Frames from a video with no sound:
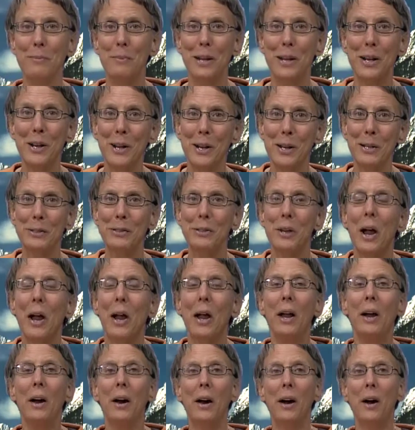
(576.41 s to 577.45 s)
because
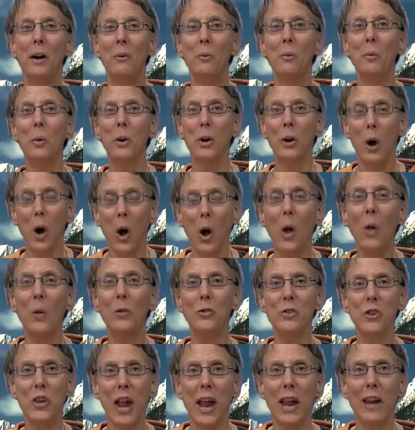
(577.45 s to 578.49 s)
we're all
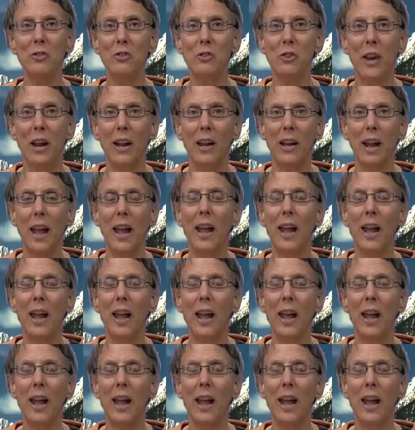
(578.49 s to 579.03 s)
changing.